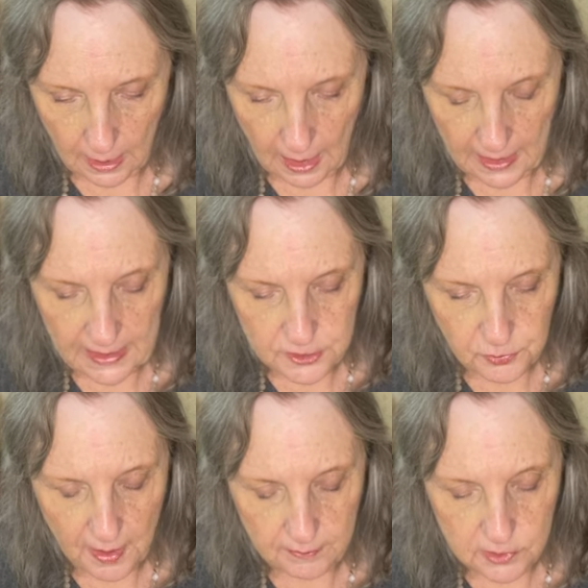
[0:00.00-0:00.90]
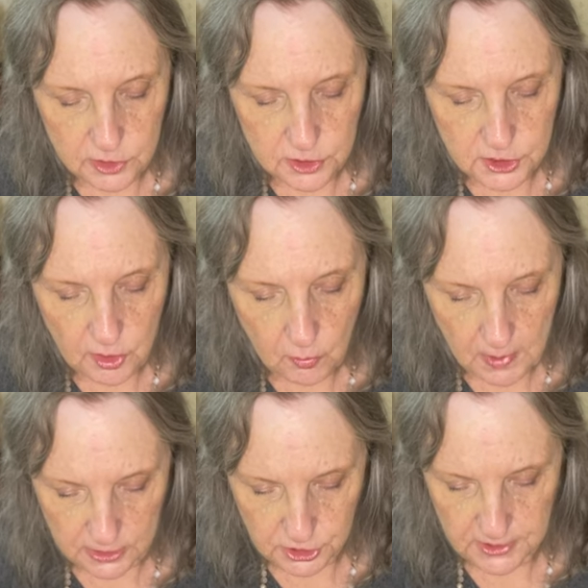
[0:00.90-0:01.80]
I had traveled so
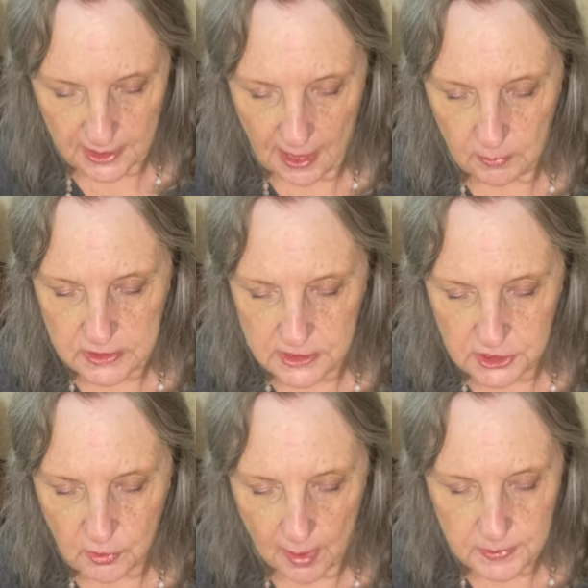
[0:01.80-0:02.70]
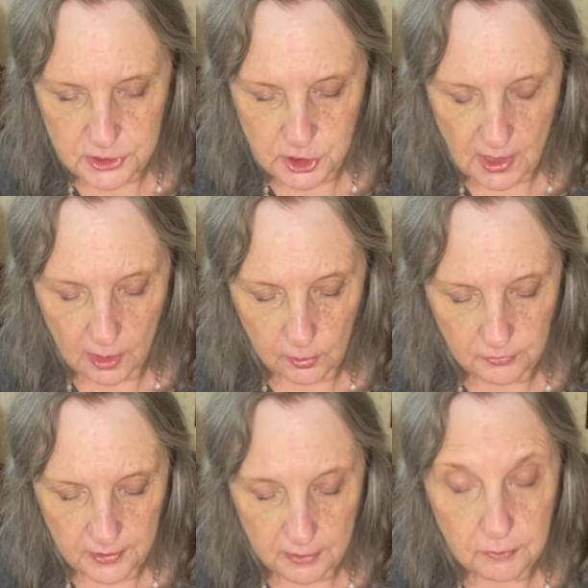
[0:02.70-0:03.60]
much that I would describe the
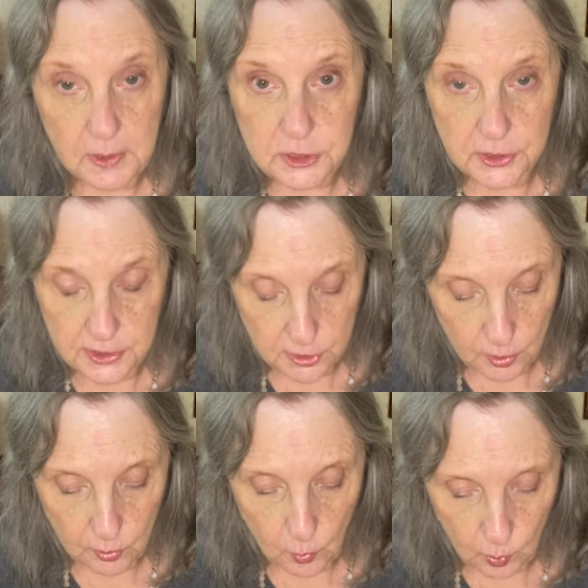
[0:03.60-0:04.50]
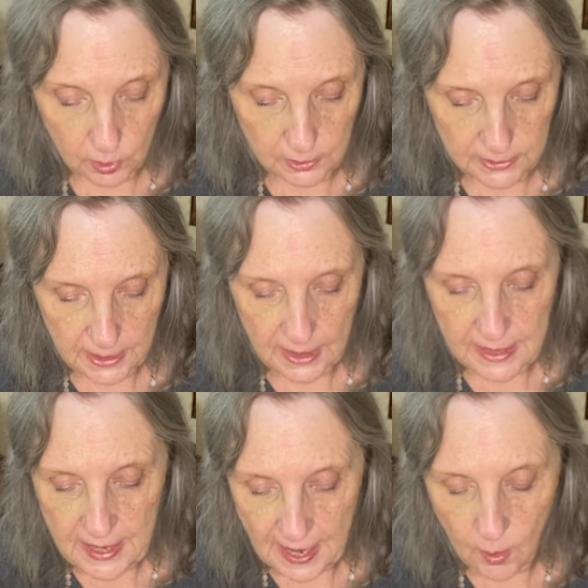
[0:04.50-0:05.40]
geography of much of the known world.
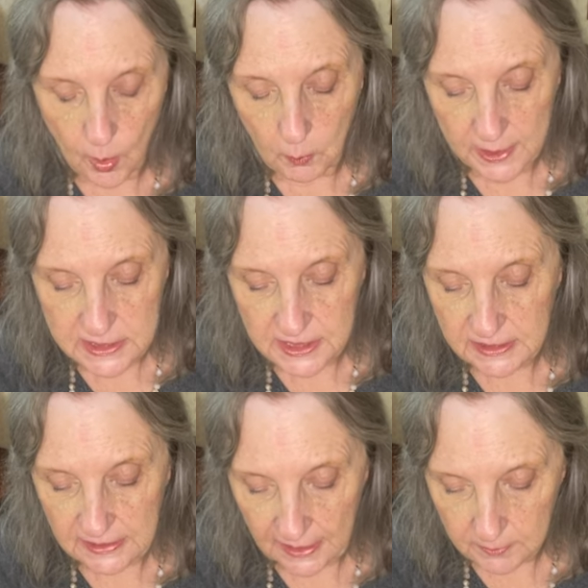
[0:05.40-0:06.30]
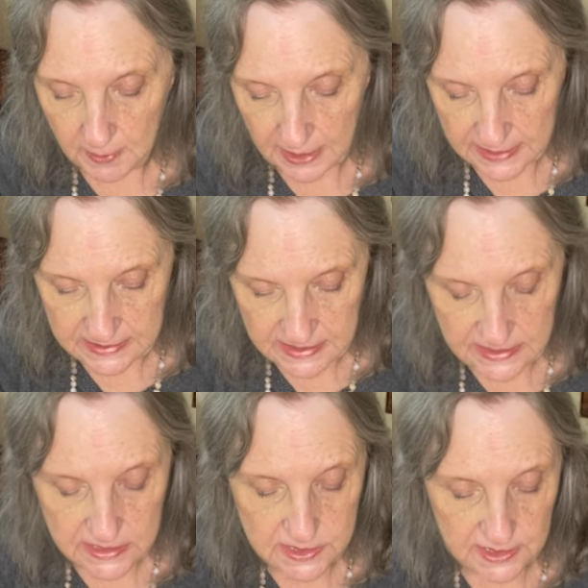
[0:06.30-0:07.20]
Now I wanted to collect my
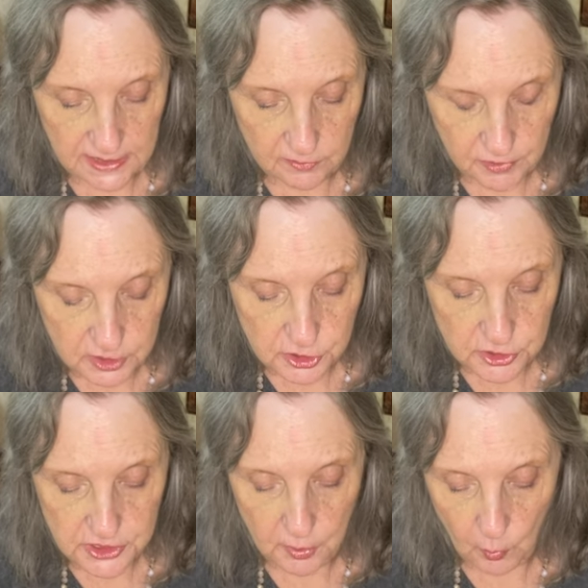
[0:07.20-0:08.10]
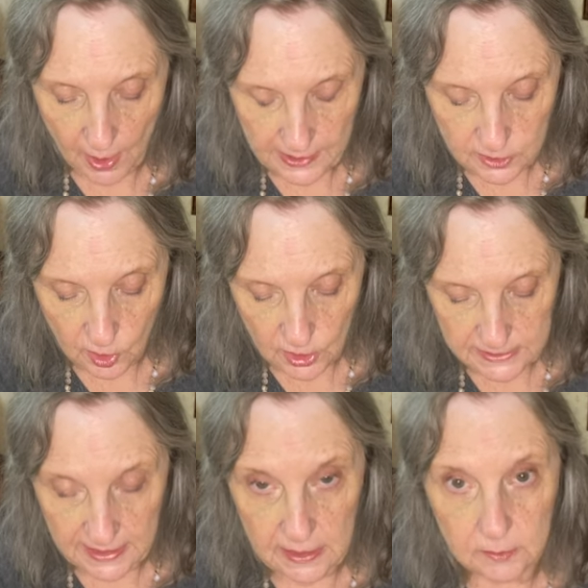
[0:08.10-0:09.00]
ideas and adventures and write it all
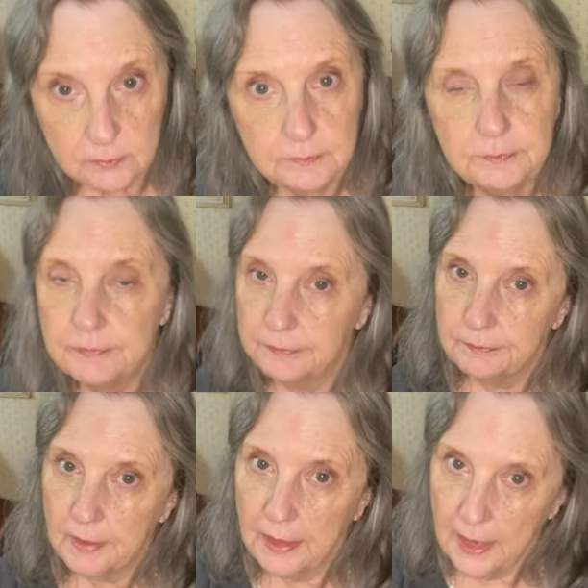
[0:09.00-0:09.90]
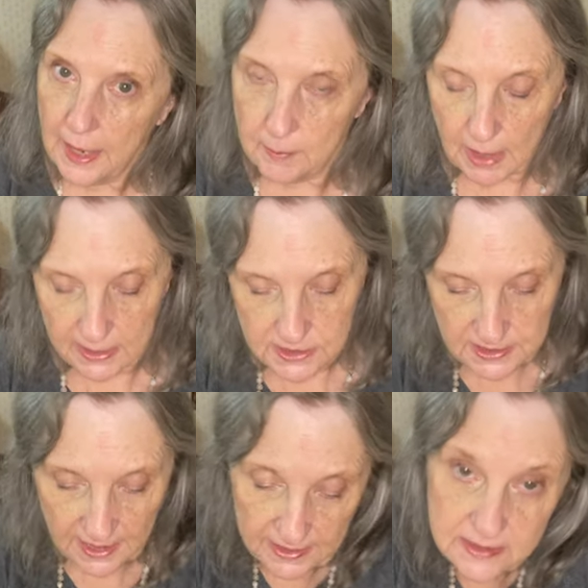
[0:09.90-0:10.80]
down. Am I a
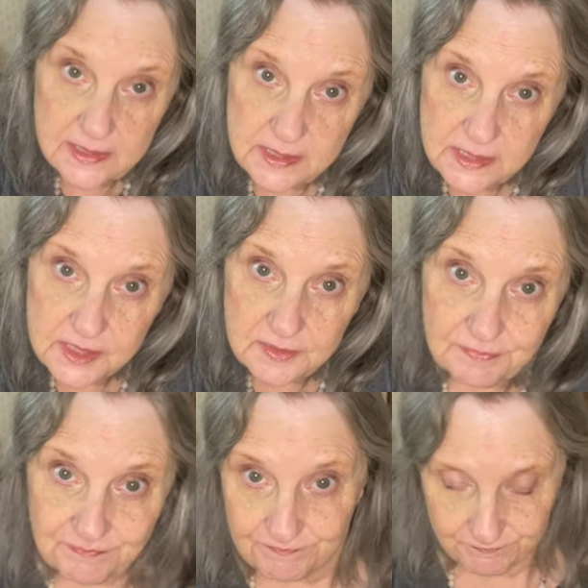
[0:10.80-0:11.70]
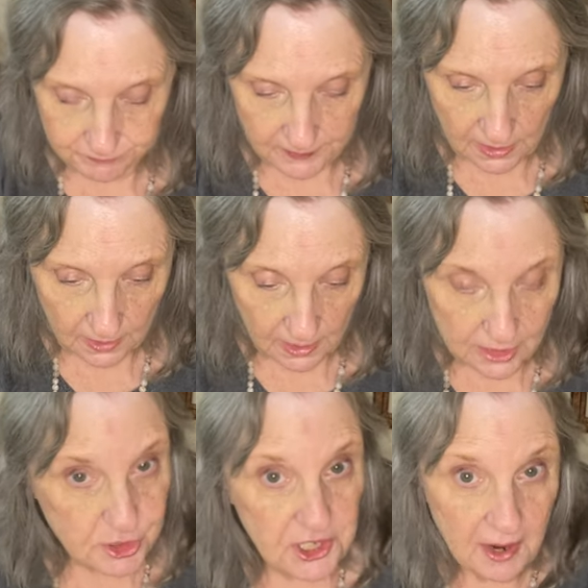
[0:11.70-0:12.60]
scientist,
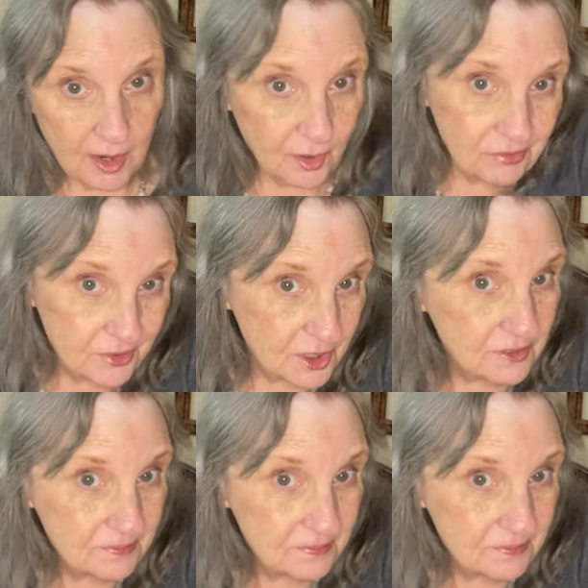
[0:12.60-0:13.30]
a geographer,